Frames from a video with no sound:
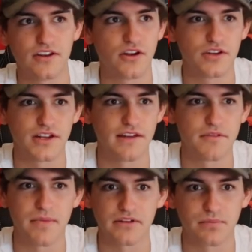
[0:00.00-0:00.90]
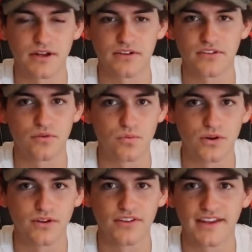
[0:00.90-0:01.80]
You can have the best players in the
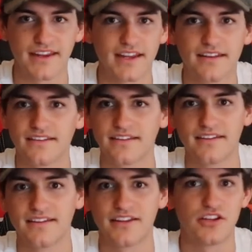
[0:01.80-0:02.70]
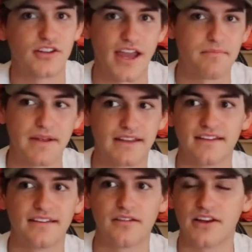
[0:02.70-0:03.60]
world, and you can't make it,